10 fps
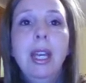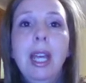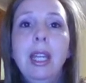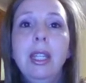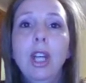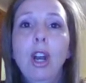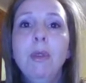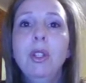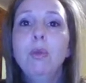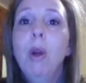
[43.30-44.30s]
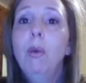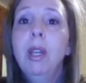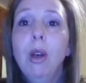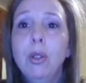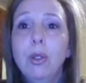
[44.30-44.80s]
It determines where
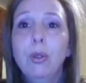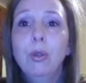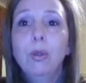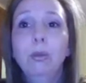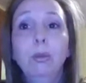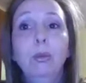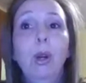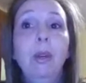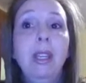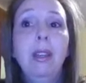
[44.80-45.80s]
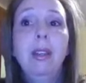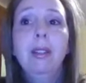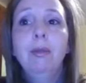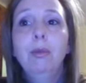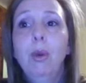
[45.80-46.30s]
we go to school, where we
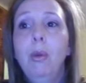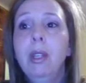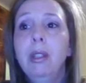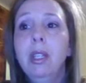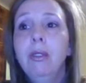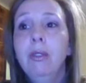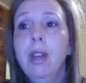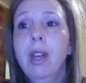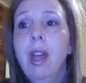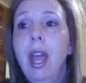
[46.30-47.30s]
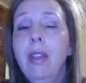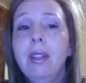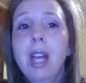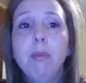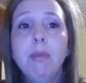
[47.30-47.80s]
eat, where we live, and
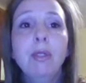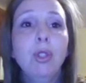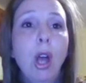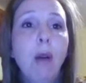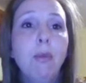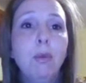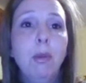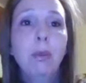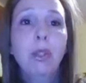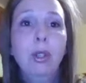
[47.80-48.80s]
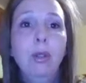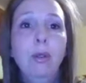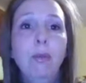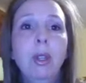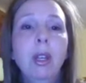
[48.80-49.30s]
the types of jobs we
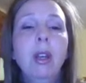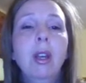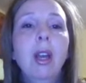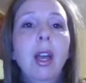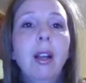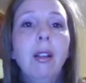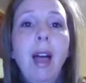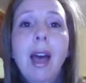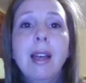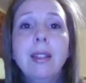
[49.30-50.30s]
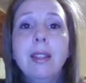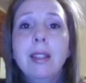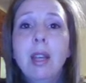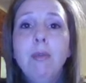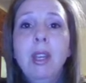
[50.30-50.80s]
pursue. Class
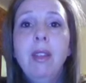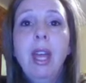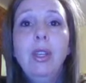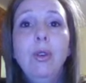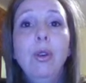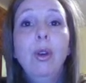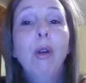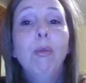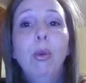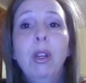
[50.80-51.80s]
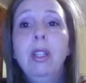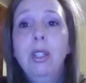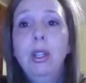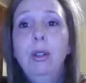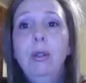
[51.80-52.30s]
is something that you are born
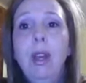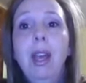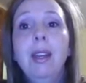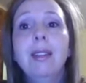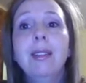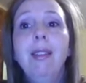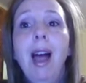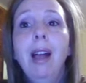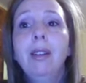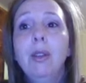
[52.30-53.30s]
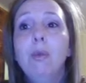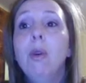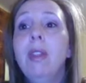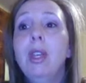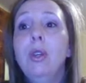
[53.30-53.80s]
into and is likely the
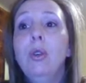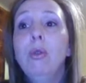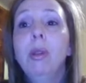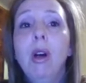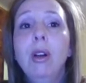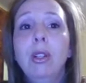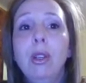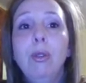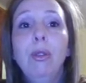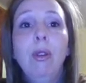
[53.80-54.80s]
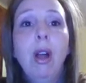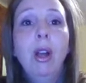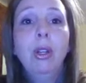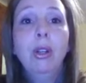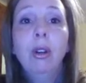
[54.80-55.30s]
one that you will belong to
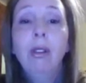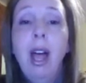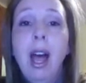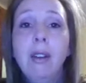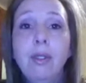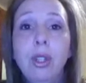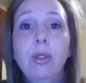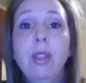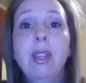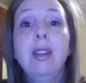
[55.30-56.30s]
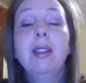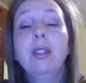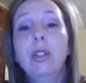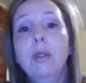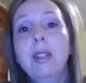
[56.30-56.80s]
throughout your life due
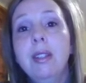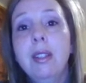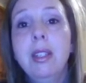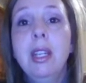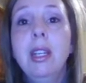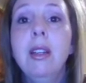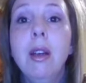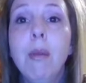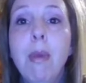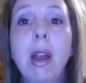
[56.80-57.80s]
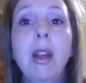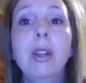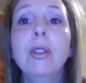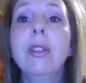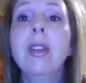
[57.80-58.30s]
to existing
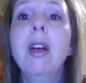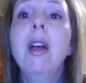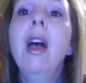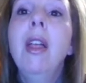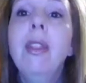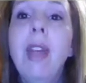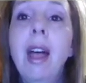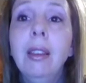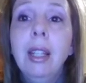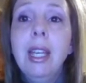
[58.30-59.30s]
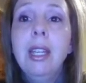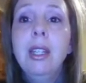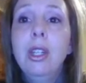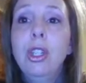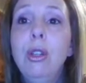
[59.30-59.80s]
barriers that
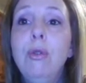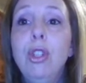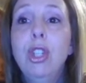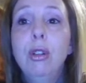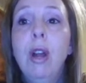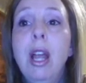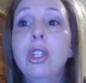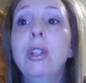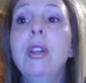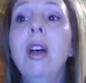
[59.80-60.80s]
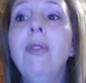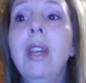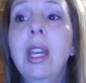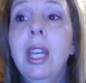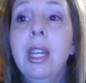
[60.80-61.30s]
lead to generation of
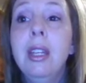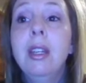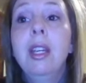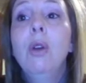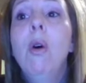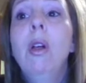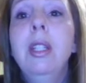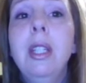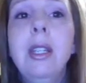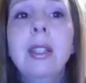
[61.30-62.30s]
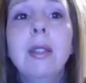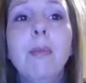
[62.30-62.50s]
inequalities.